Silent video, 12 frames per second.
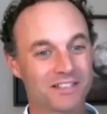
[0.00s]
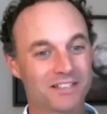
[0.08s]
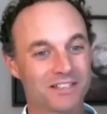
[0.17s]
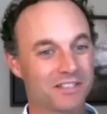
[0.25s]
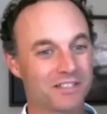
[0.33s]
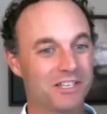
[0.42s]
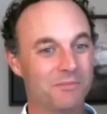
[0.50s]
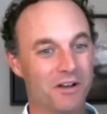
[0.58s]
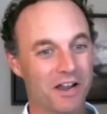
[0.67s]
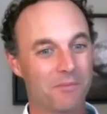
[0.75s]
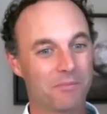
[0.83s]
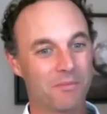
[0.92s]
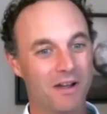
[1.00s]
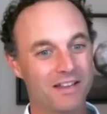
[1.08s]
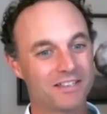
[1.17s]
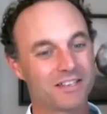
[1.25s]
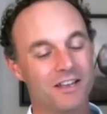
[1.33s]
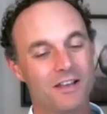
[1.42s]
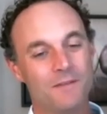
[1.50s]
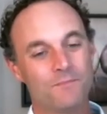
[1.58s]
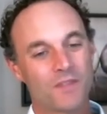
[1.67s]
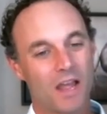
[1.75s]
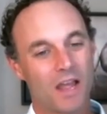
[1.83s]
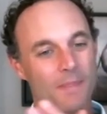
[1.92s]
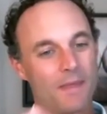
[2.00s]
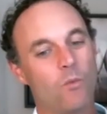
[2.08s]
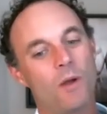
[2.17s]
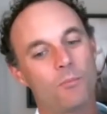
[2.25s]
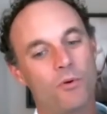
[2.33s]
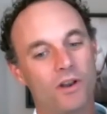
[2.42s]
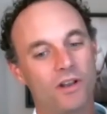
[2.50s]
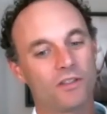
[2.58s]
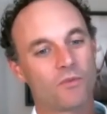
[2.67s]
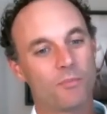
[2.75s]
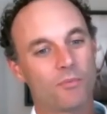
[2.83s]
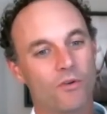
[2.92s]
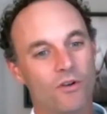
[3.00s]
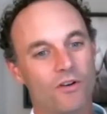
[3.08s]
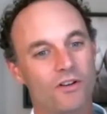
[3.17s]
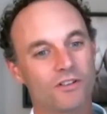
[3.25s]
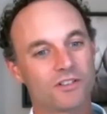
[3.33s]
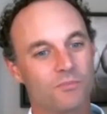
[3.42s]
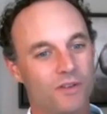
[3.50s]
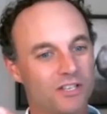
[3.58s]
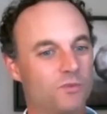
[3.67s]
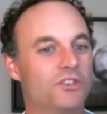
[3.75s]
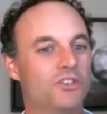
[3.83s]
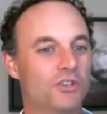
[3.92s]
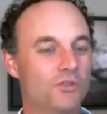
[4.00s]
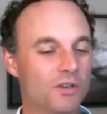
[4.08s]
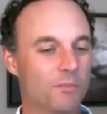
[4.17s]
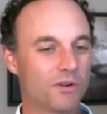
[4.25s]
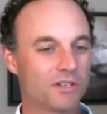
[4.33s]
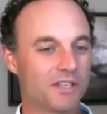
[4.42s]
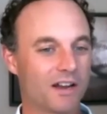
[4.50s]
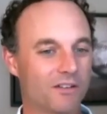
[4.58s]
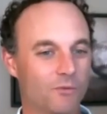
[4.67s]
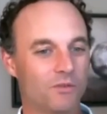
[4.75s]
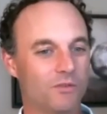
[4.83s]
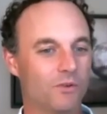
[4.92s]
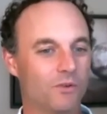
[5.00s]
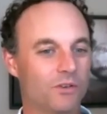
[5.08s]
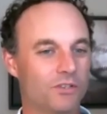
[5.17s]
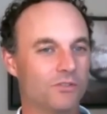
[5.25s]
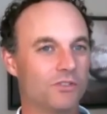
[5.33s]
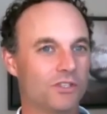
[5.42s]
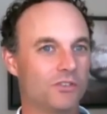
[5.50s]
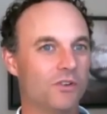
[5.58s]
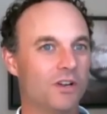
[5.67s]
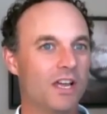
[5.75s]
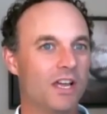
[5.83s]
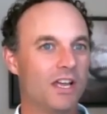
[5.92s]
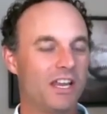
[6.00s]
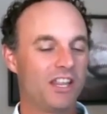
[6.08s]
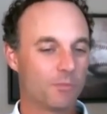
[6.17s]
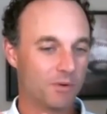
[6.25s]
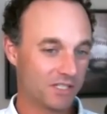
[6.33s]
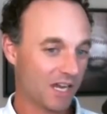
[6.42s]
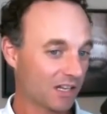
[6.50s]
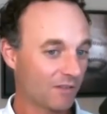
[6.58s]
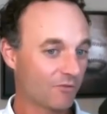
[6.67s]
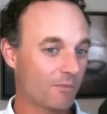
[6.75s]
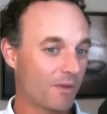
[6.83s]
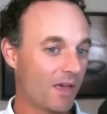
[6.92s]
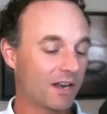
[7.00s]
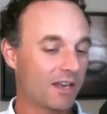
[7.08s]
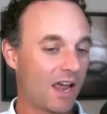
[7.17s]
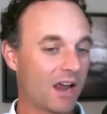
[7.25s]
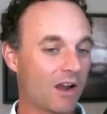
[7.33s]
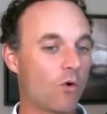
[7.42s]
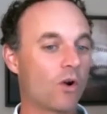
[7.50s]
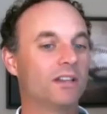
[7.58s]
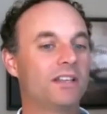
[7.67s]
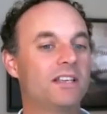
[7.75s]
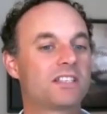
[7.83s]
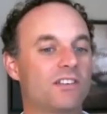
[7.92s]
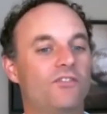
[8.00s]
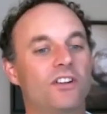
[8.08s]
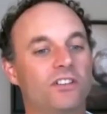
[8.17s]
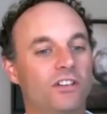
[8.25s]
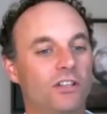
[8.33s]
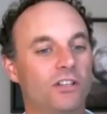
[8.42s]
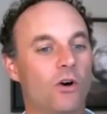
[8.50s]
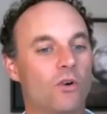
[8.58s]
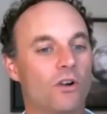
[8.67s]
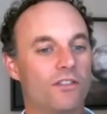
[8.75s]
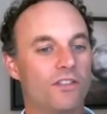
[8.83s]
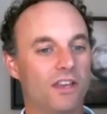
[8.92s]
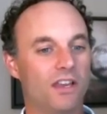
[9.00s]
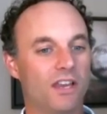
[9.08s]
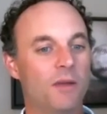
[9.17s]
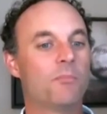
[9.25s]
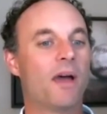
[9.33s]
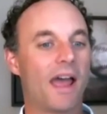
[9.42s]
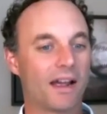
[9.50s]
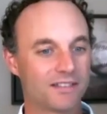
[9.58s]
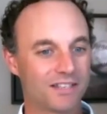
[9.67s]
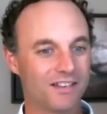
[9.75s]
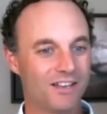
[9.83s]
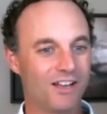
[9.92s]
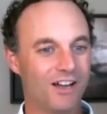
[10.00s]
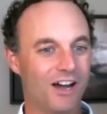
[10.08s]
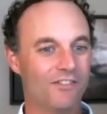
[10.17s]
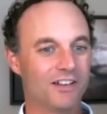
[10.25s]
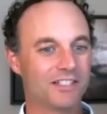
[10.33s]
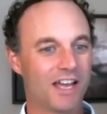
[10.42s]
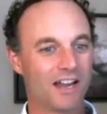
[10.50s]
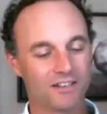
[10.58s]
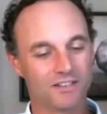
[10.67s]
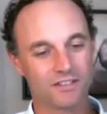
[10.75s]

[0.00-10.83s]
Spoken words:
business email compromise. And then what putting the right protocols in place would do to what would do to either protect them from that attack or at least severely lower the impact of an attack. Because